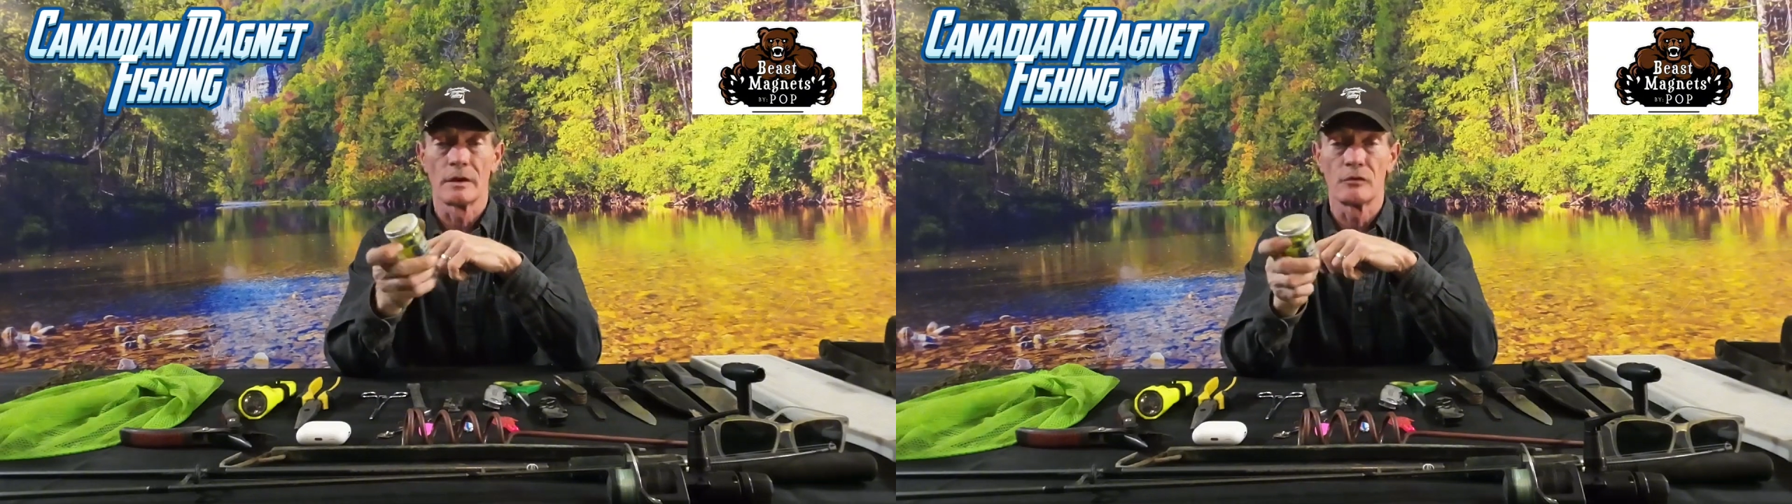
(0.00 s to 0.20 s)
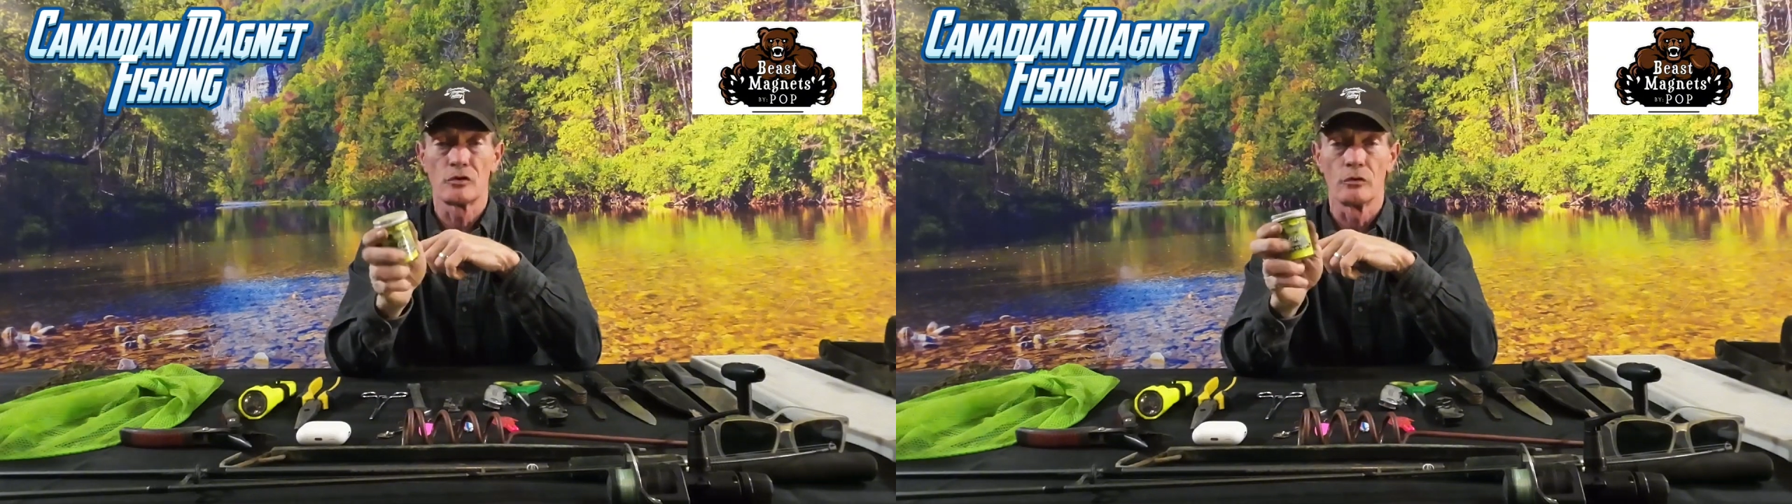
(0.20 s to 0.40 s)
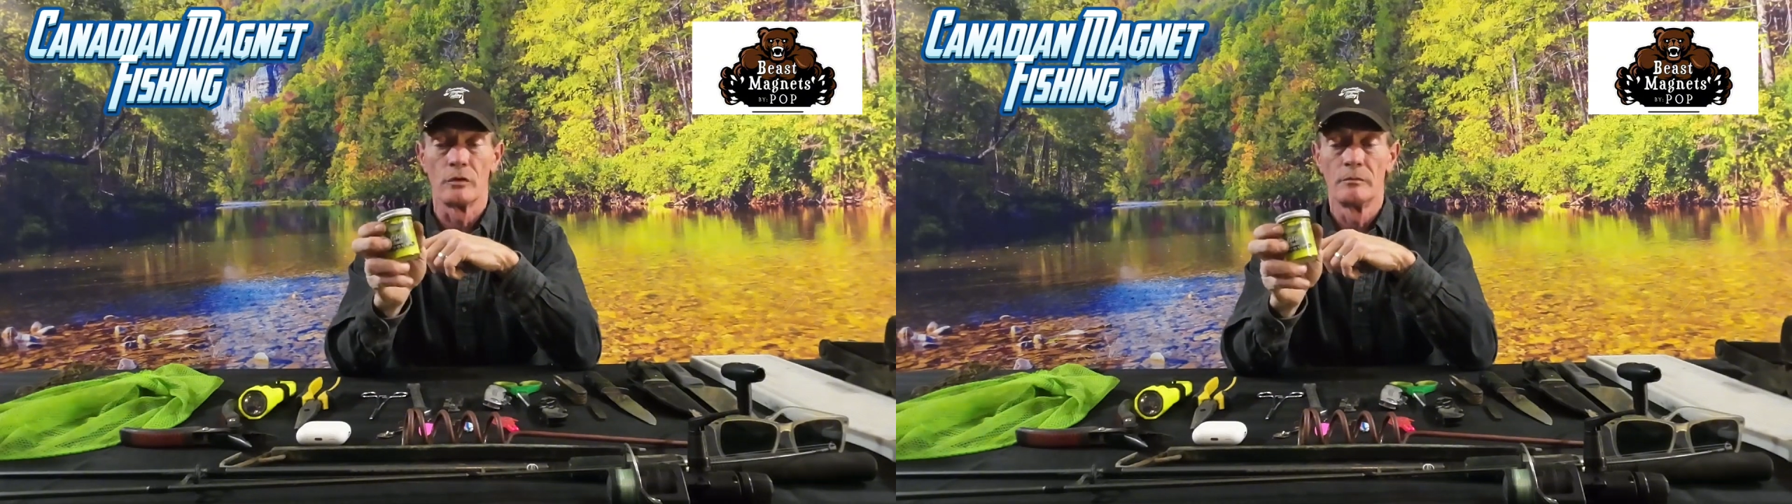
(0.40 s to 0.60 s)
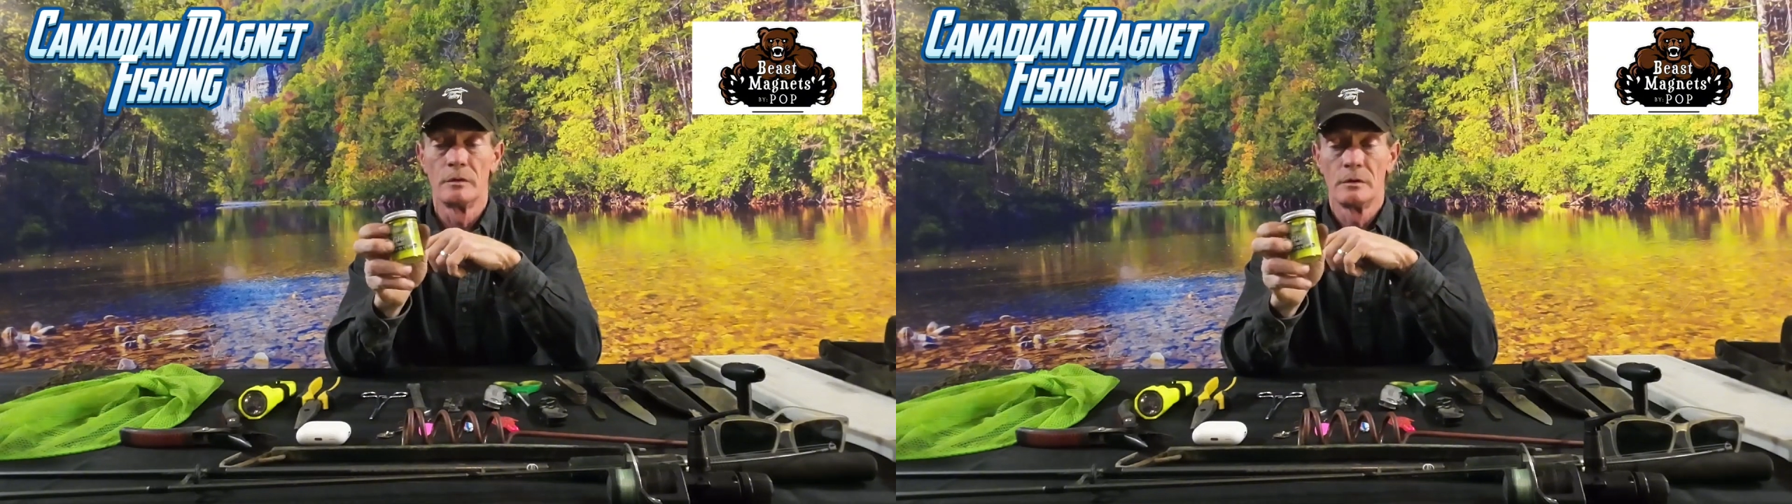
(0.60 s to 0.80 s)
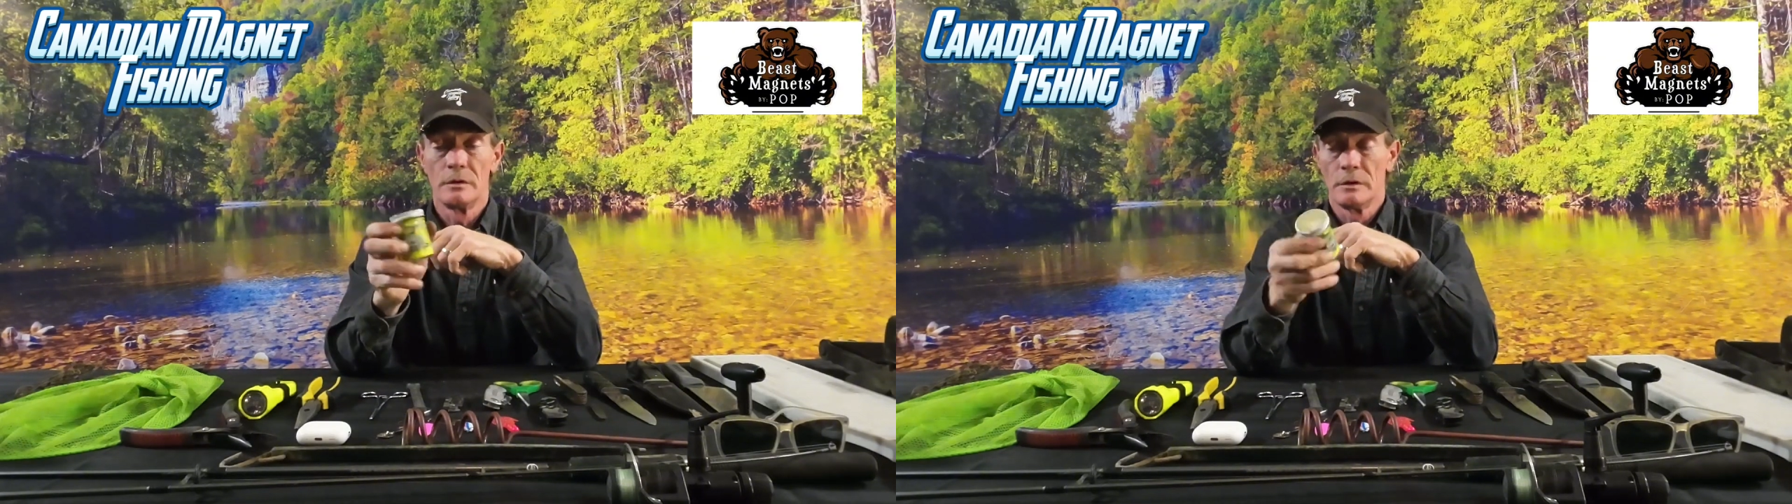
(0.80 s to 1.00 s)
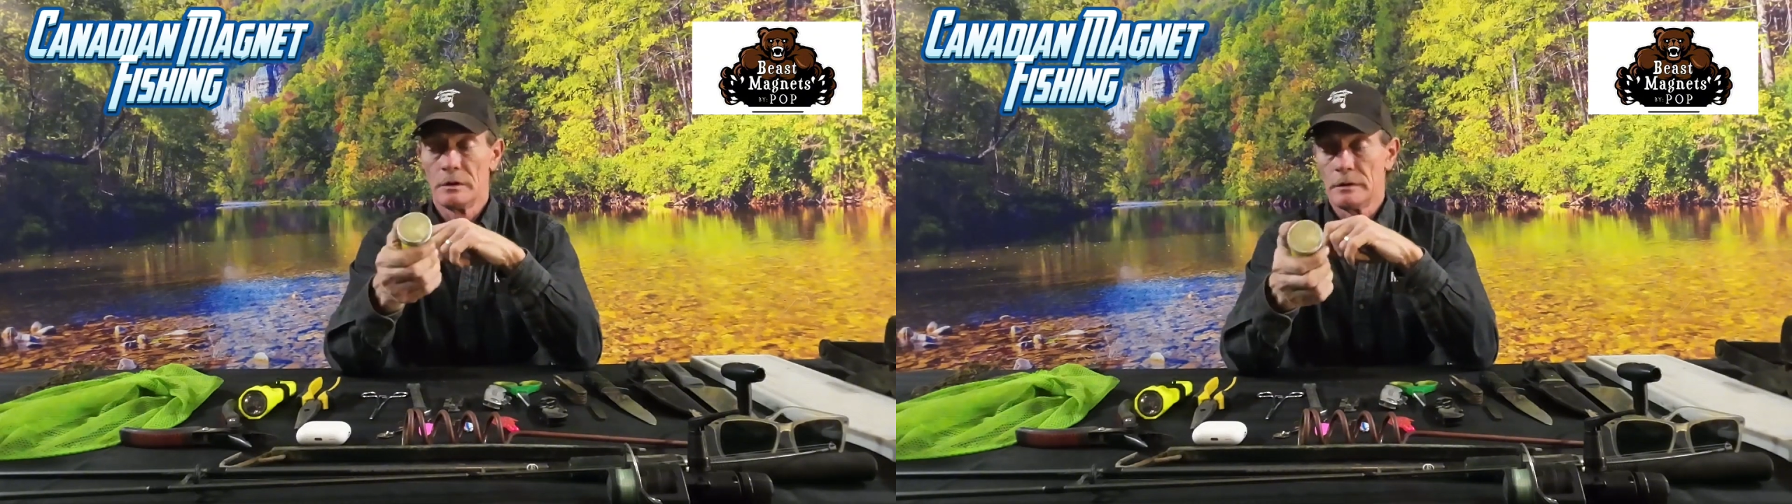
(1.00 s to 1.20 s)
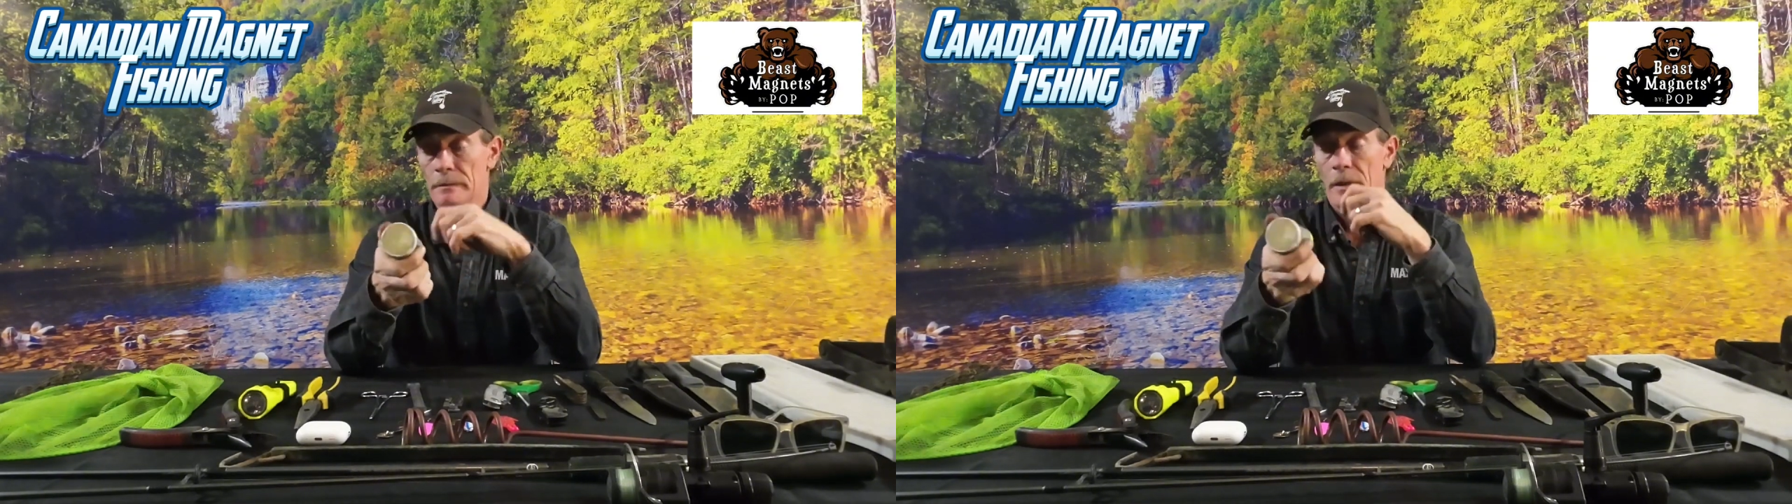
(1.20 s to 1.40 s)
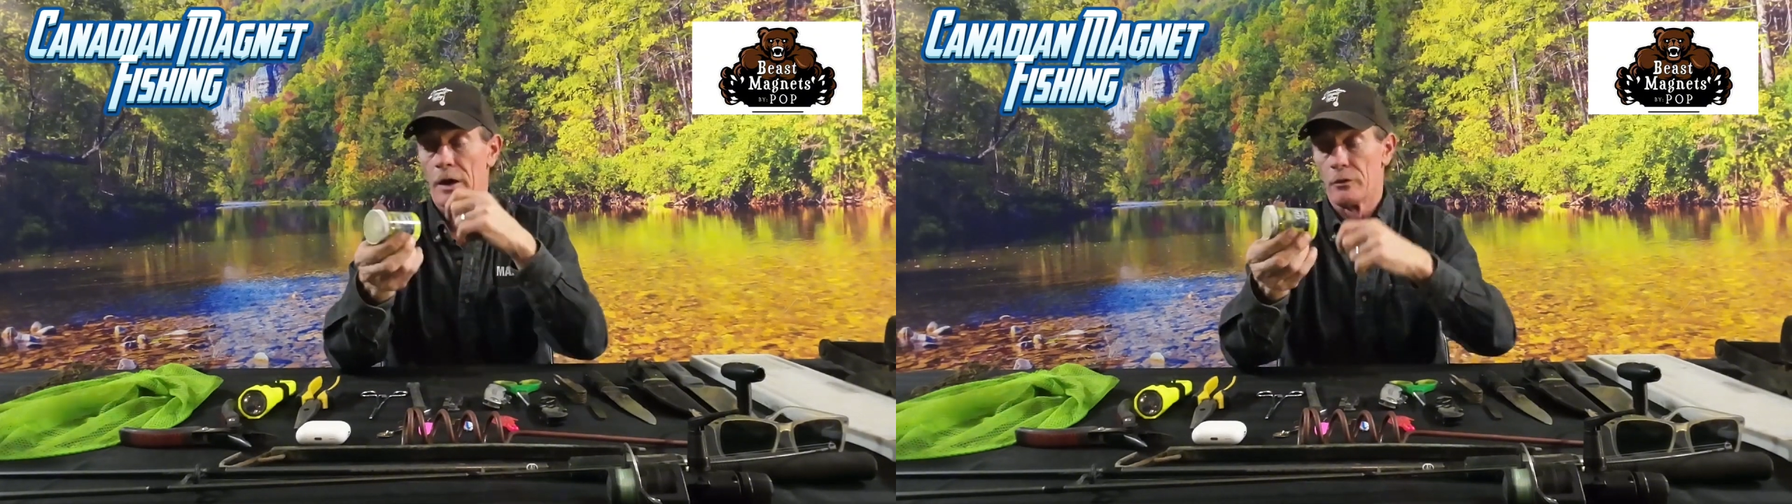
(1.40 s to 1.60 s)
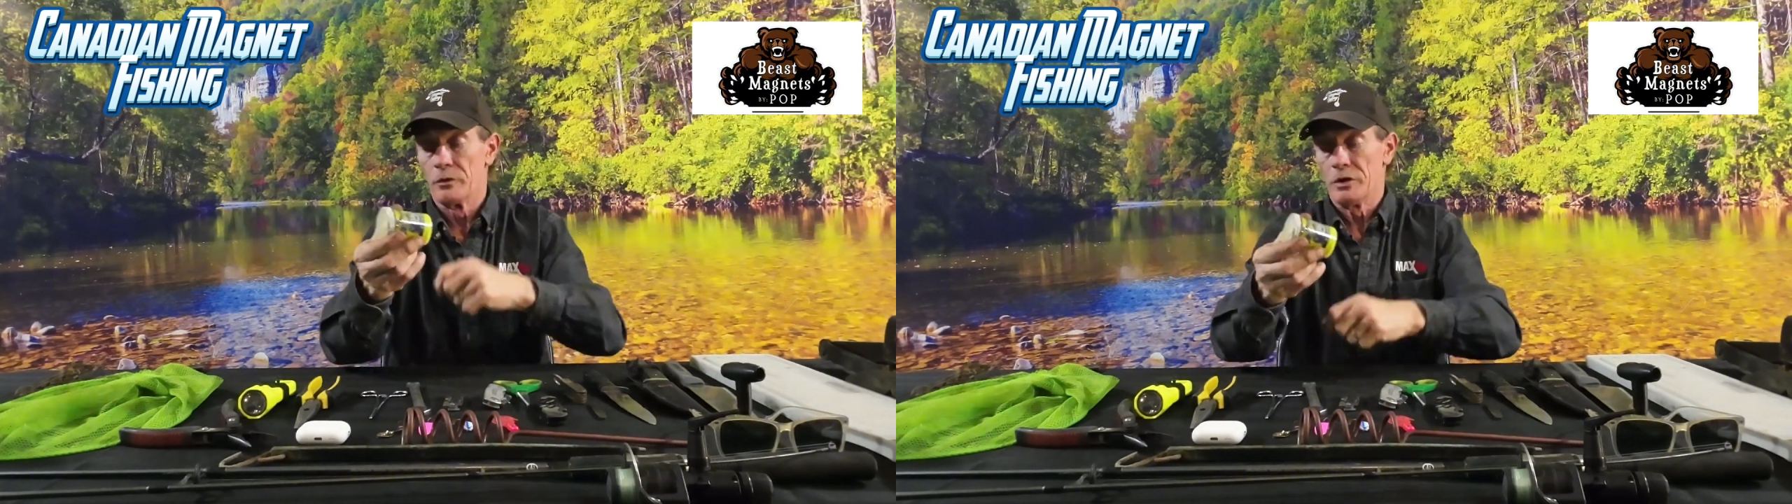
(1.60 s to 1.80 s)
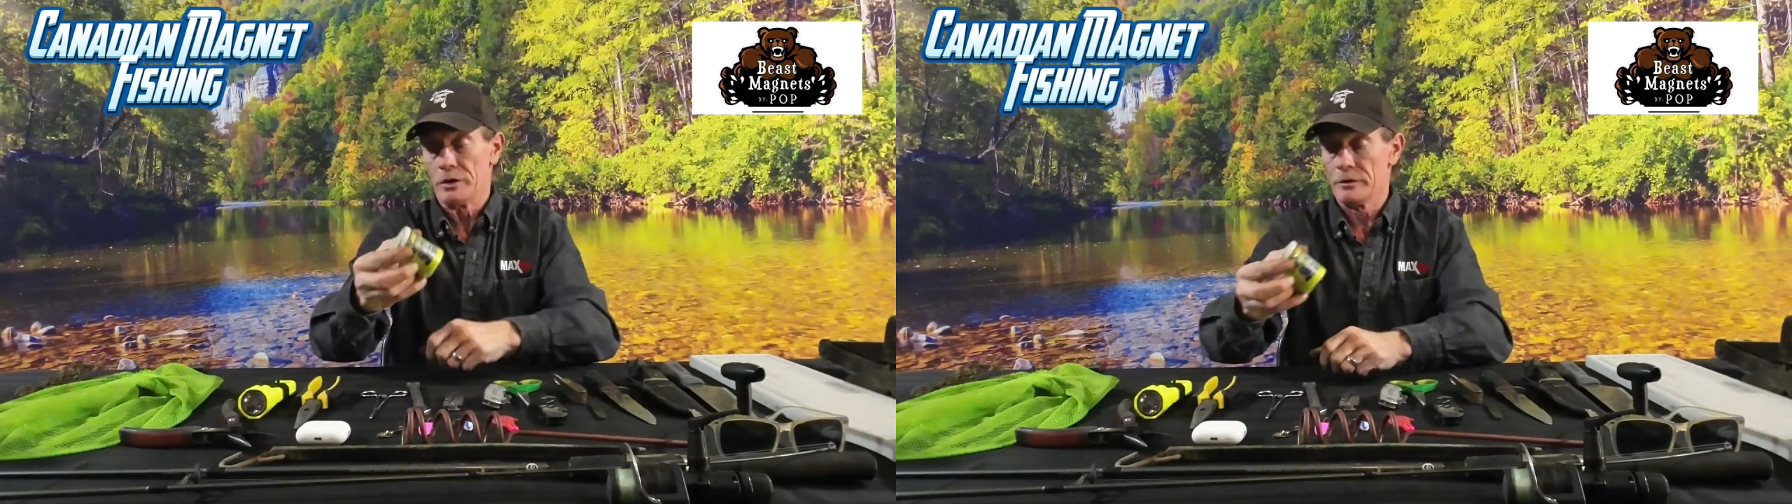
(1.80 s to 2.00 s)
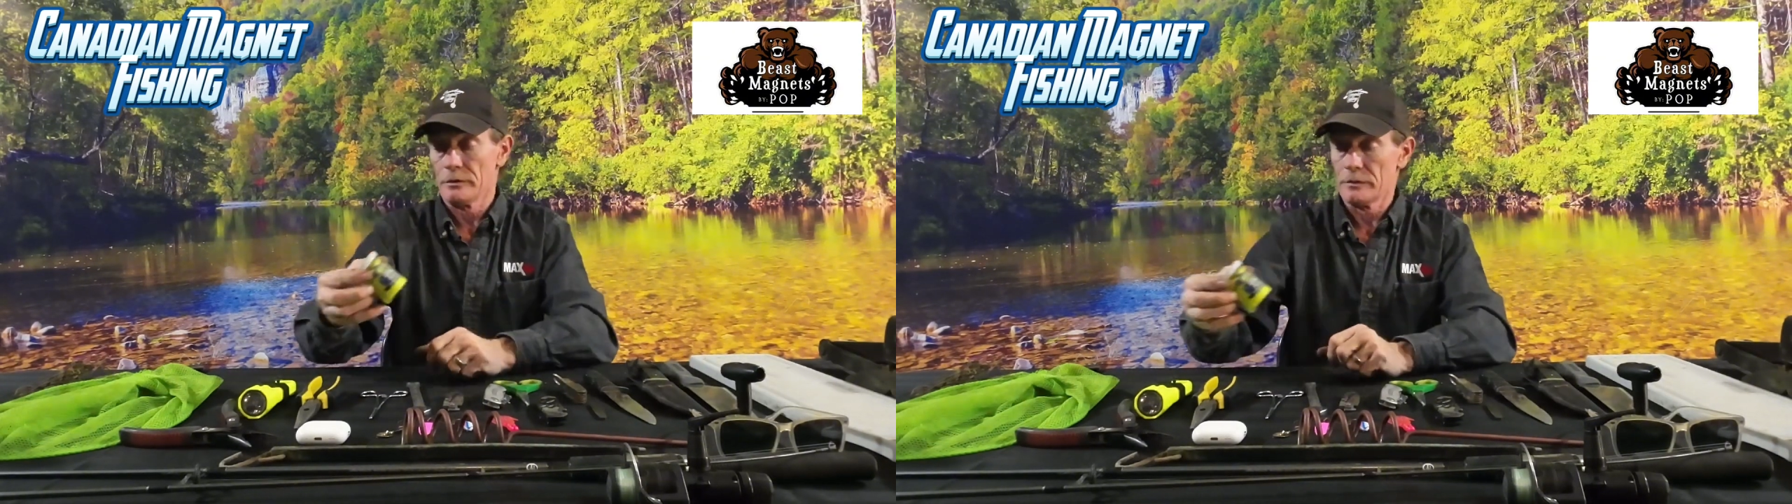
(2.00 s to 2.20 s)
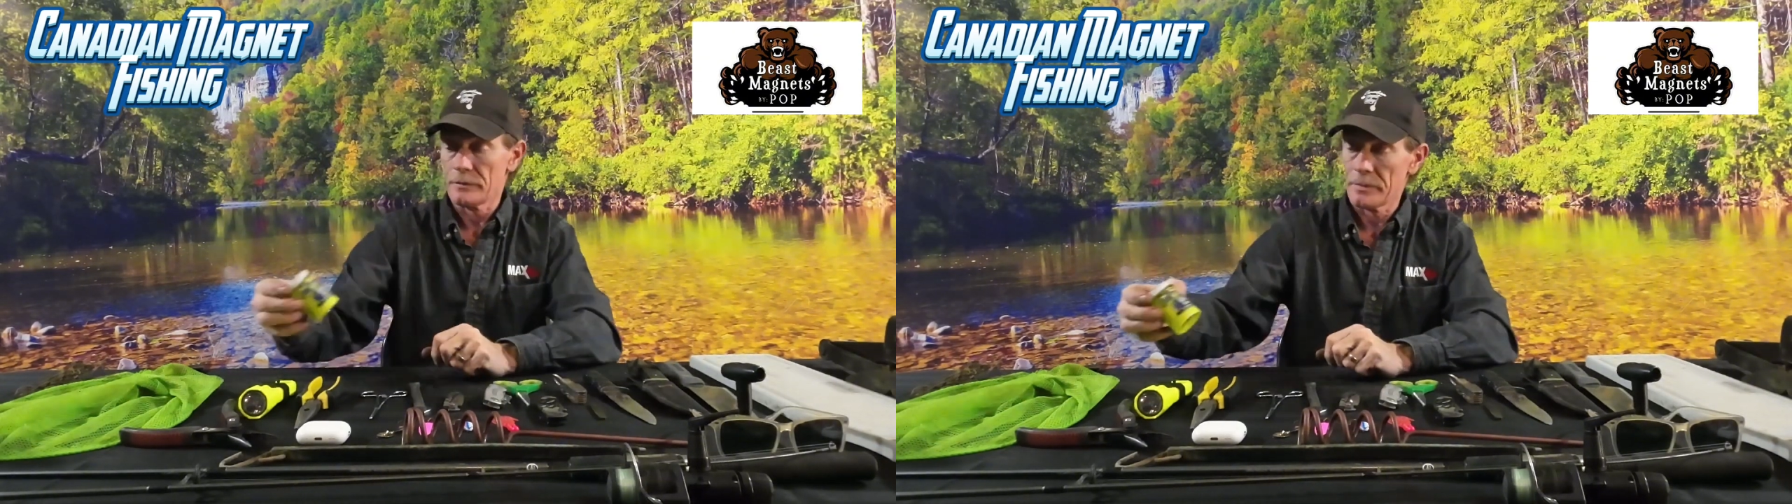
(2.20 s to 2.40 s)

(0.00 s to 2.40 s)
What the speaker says: give it to them. I don't need it.